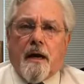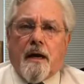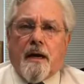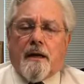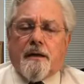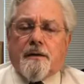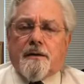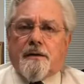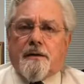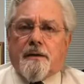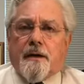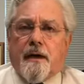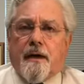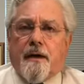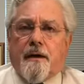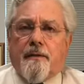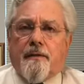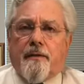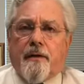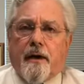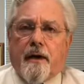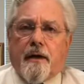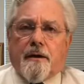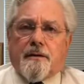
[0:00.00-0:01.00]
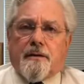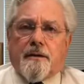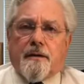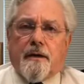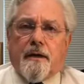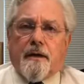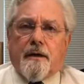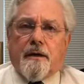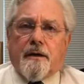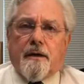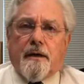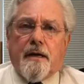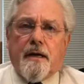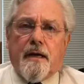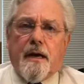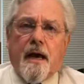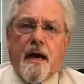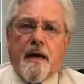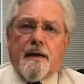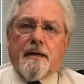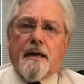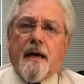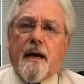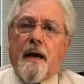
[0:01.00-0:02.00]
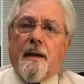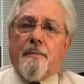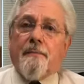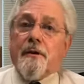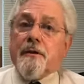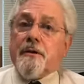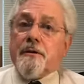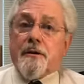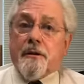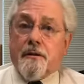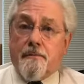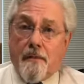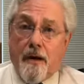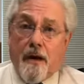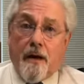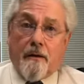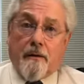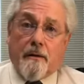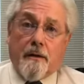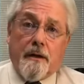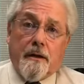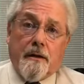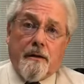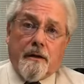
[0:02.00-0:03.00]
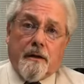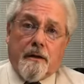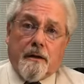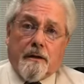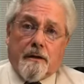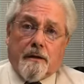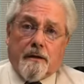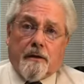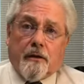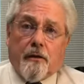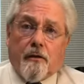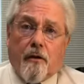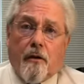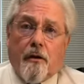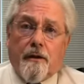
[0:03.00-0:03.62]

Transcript: and uh, that uh, he had happened to marry uh,